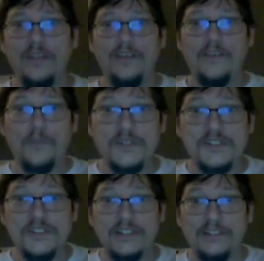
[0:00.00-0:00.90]
that we're just
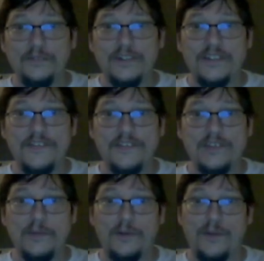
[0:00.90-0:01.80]
dealing with some
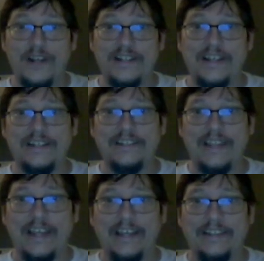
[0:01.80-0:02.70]
irradiated
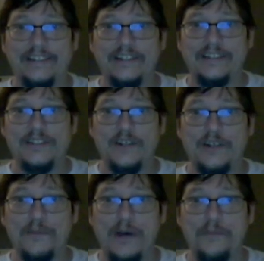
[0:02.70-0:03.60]
land. Talking
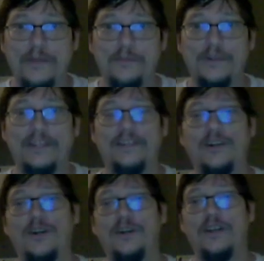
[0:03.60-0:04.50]
about people getting
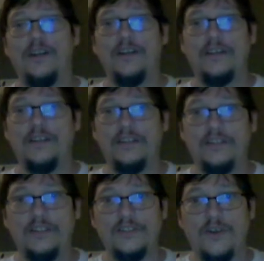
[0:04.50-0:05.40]
hurt
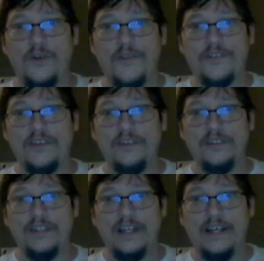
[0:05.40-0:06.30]
is all of a sudden
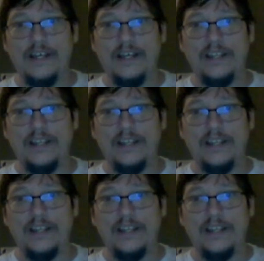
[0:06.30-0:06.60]
you got,